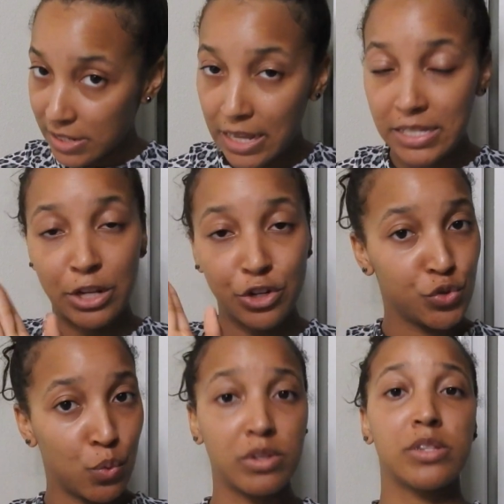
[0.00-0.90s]
says that
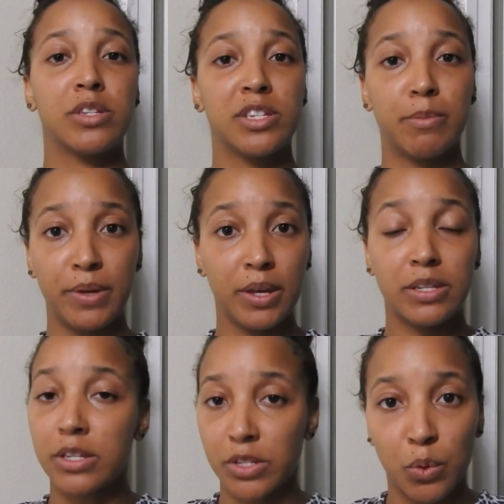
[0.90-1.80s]
she wants to be a
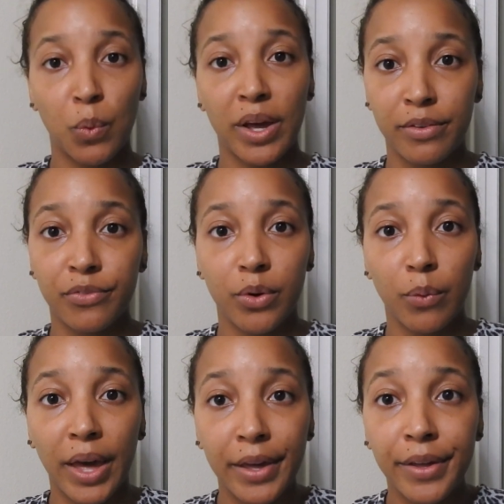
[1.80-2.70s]
sister wife.
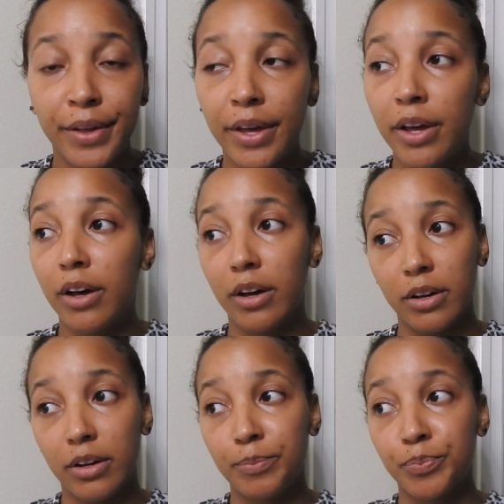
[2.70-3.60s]
Okay,
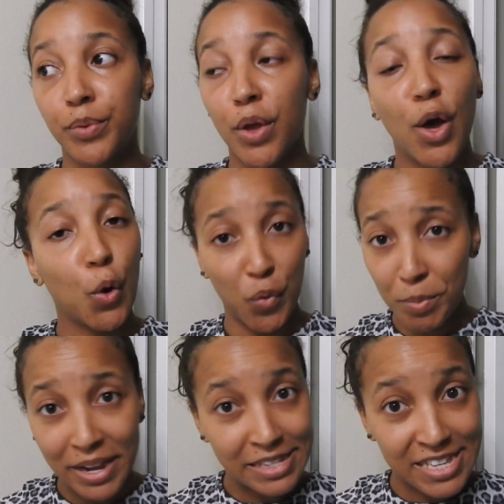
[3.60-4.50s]
we
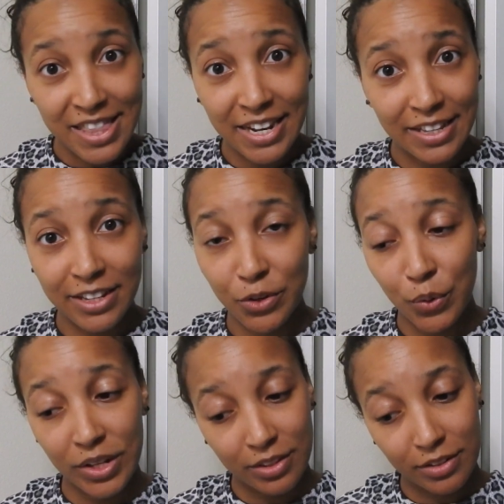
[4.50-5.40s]
might see that, you
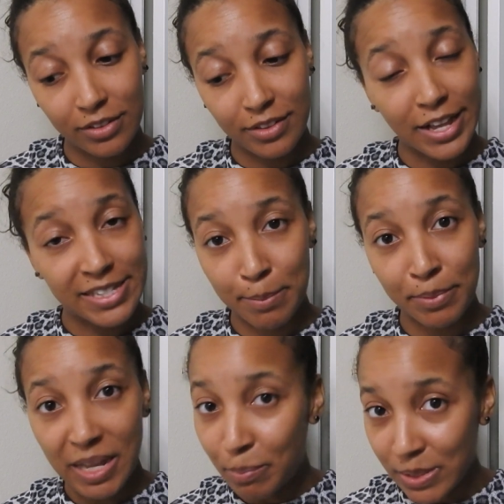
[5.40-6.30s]
know, in the next
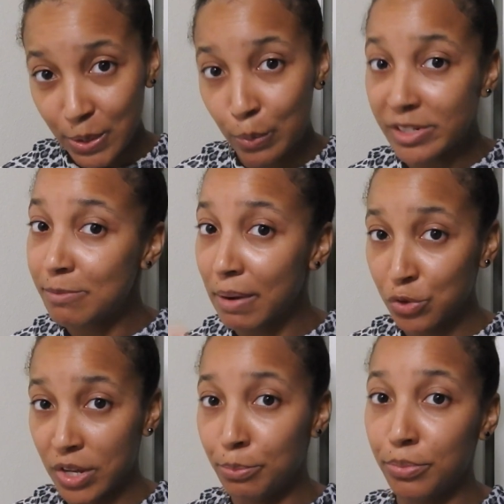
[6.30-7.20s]
couple of episodes. She might
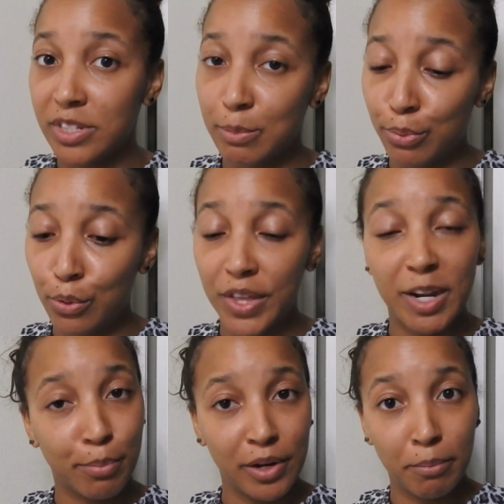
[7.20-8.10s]
try to pull that
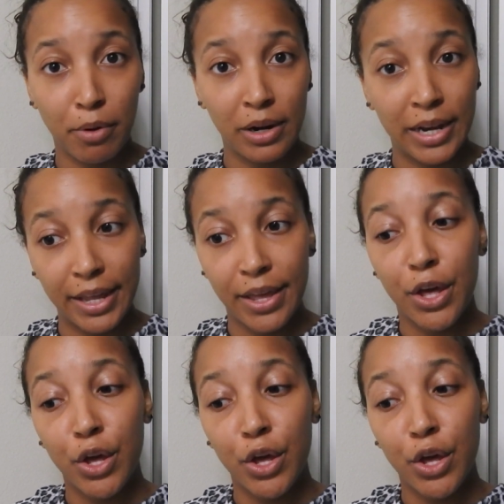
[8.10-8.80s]
up on Lamar, like,